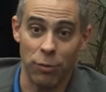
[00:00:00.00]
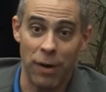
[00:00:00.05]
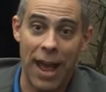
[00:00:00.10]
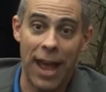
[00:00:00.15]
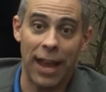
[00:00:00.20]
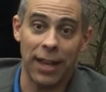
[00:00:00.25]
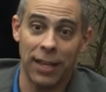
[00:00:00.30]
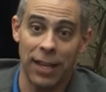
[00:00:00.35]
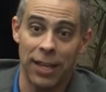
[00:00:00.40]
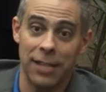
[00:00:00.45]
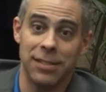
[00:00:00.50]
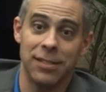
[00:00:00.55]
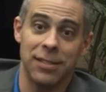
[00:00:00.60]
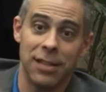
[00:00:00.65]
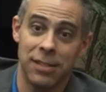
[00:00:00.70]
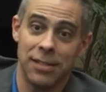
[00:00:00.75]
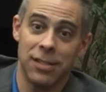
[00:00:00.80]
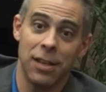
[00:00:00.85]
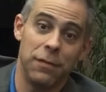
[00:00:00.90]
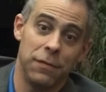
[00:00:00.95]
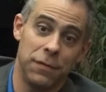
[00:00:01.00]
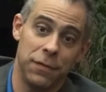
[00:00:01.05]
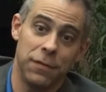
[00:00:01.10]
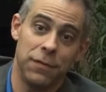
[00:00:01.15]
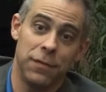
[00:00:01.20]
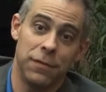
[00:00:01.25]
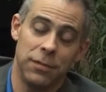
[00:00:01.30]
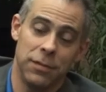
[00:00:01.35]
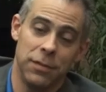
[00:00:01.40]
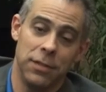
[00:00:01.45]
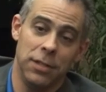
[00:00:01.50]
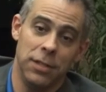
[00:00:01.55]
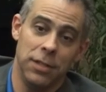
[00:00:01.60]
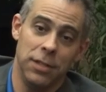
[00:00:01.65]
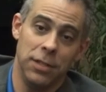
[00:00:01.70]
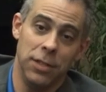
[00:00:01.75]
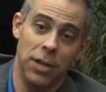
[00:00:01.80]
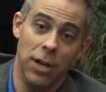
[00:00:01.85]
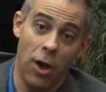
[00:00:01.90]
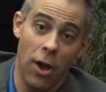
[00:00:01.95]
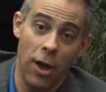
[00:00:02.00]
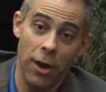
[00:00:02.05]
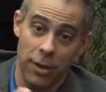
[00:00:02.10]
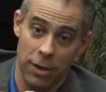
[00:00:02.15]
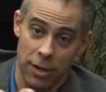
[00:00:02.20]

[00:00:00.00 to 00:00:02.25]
rack instance of on a,